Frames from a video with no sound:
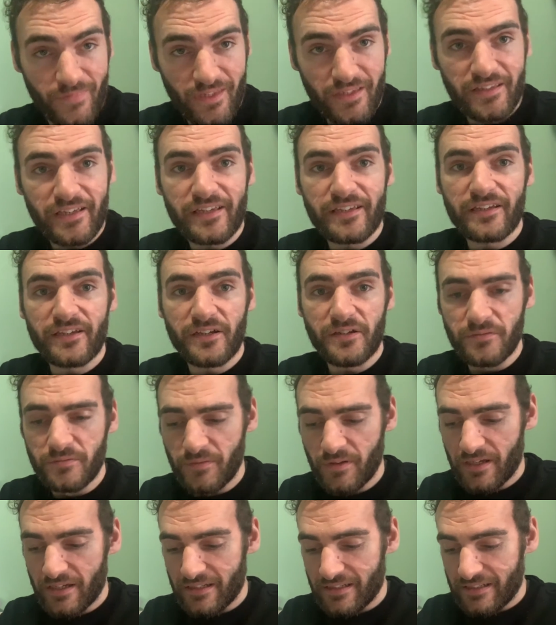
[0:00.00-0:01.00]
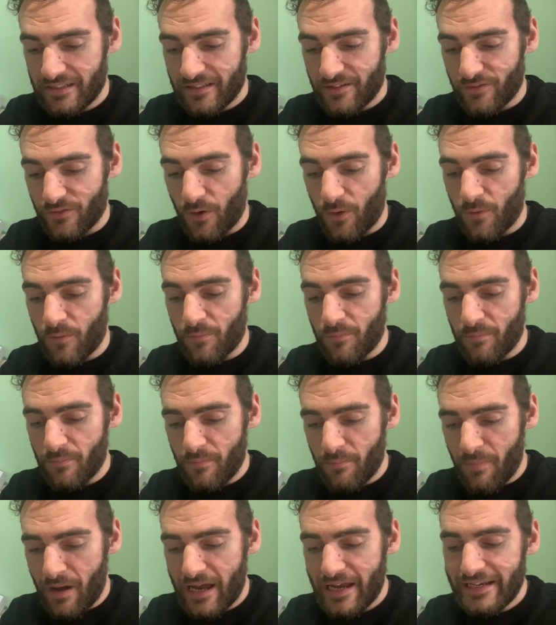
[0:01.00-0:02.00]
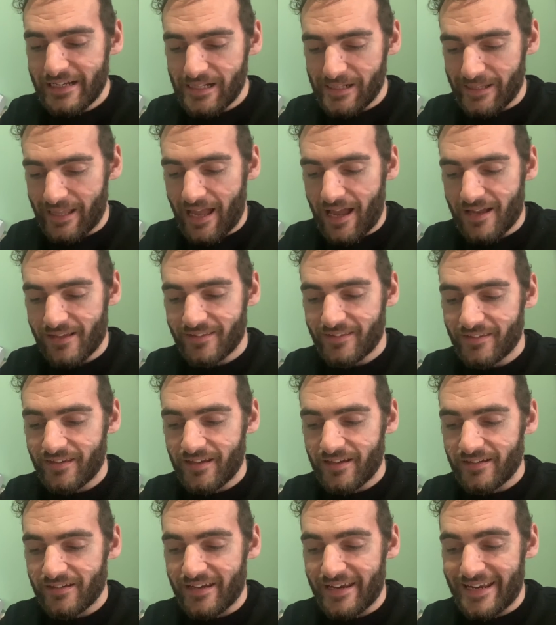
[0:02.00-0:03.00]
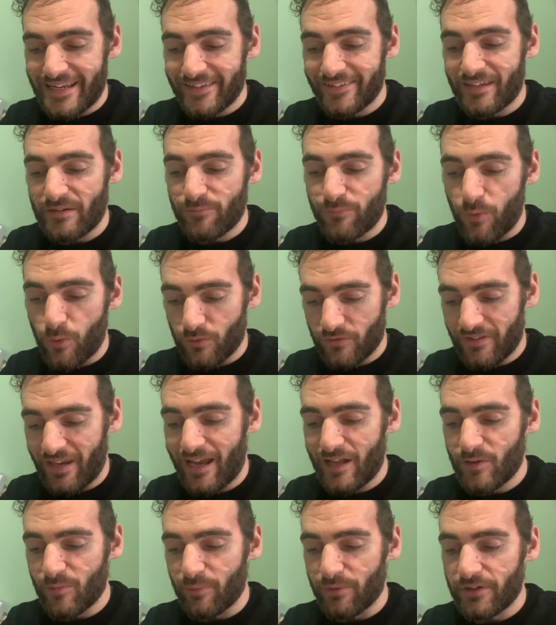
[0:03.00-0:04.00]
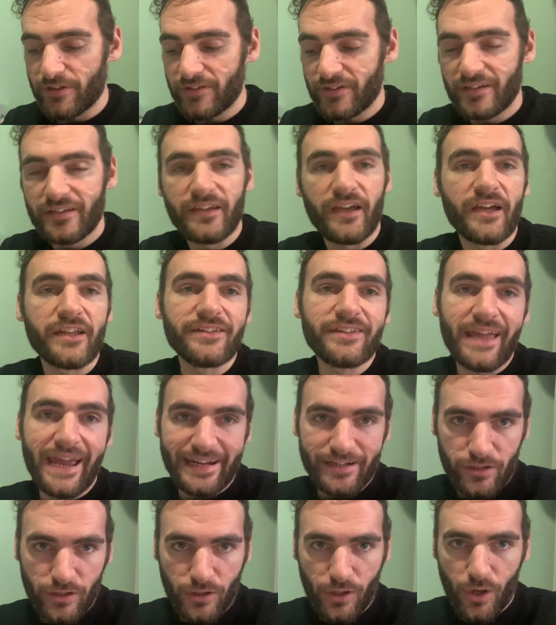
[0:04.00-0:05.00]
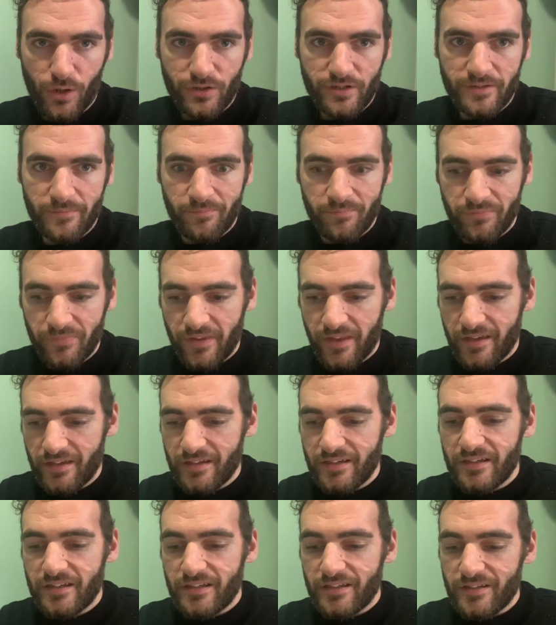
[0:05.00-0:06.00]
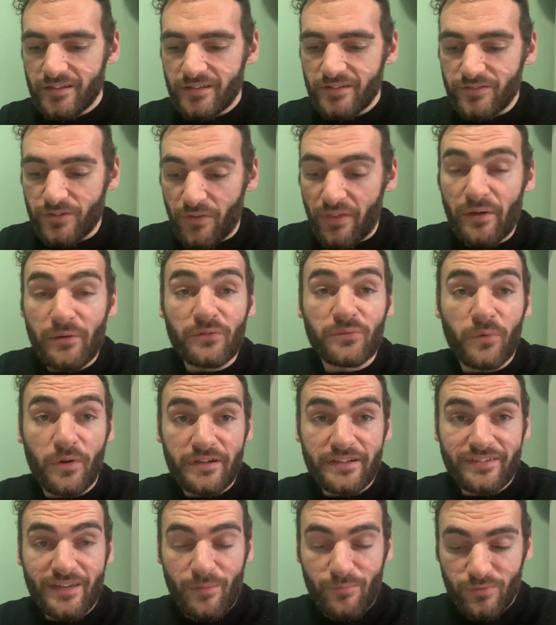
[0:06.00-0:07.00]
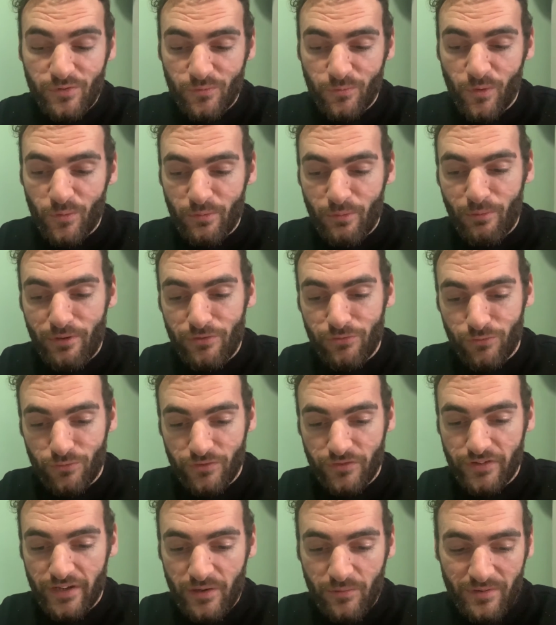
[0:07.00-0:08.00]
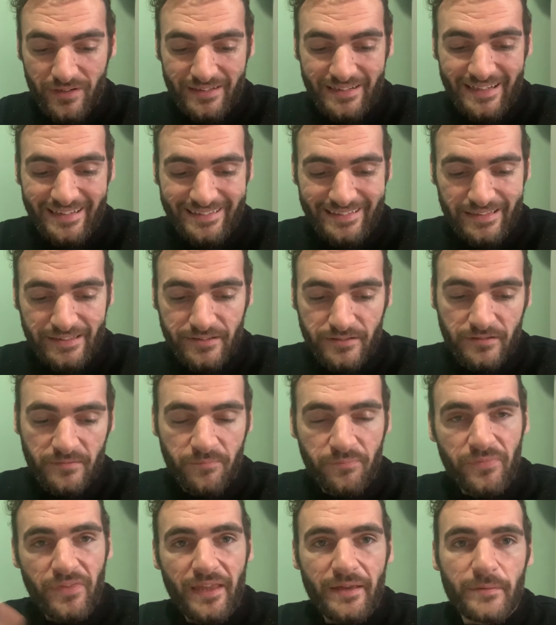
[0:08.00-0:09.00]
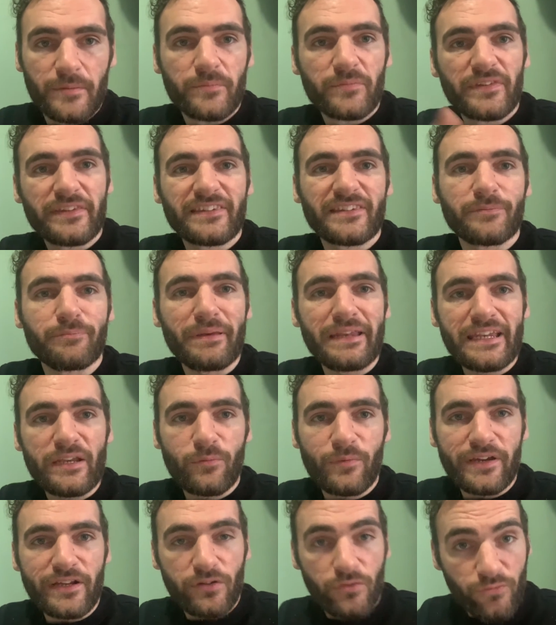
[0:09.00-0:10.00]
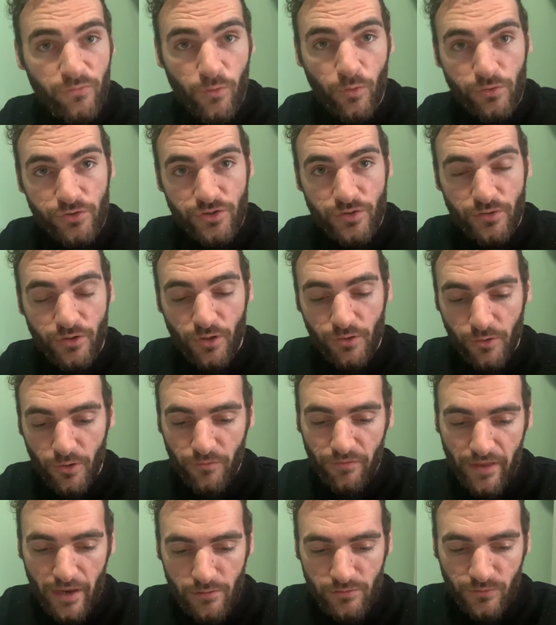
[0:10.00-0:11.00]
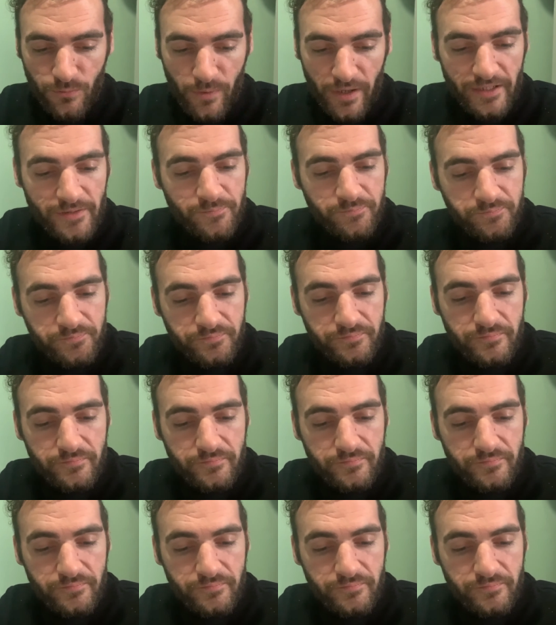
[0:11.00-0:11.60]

There you go. So my class is in Port Talbot at 9 o'clock. So that was one example of what we went through today. We had a nice little spinny wheel of fortune going on there as well.